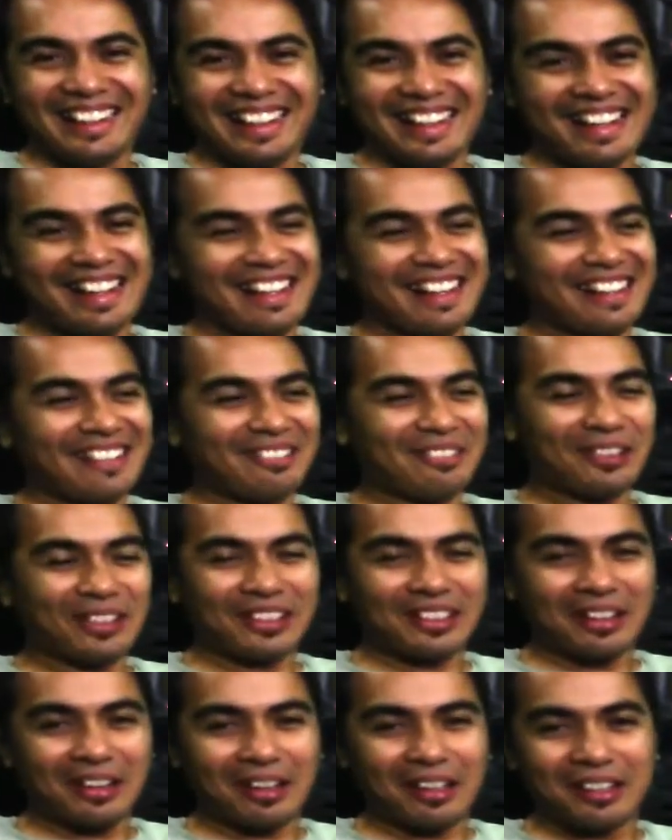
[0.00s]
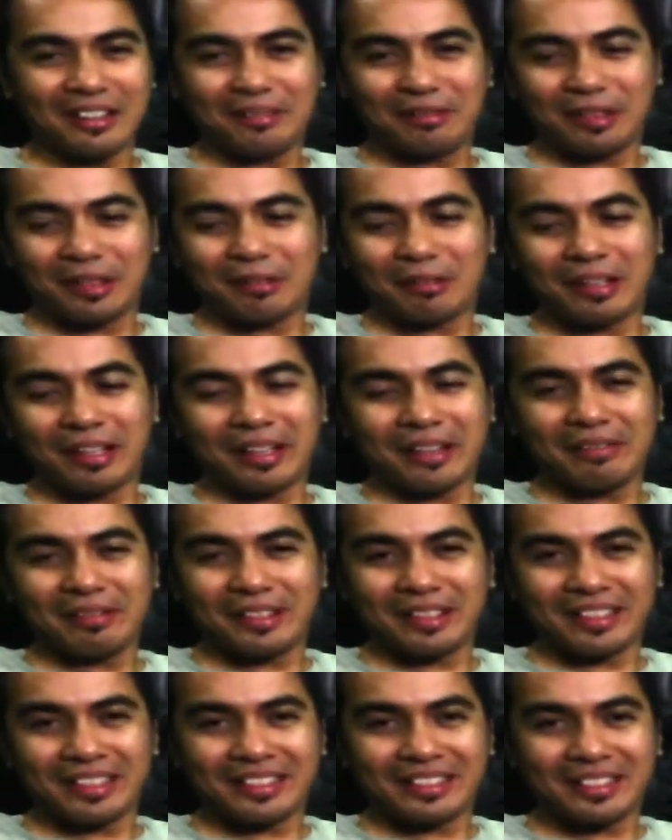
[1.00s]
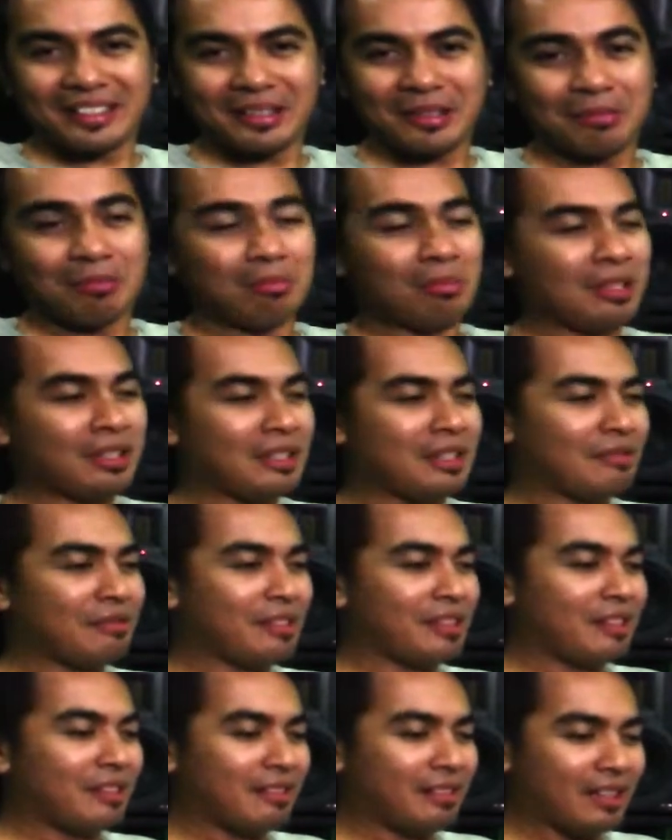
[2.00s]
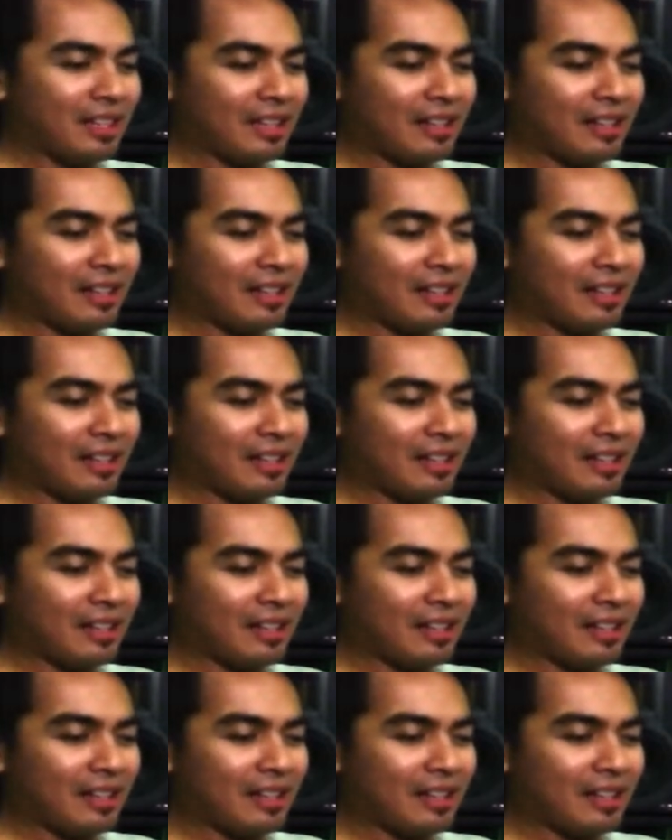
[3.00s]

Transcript: and work hard for whatever it is that you believe in,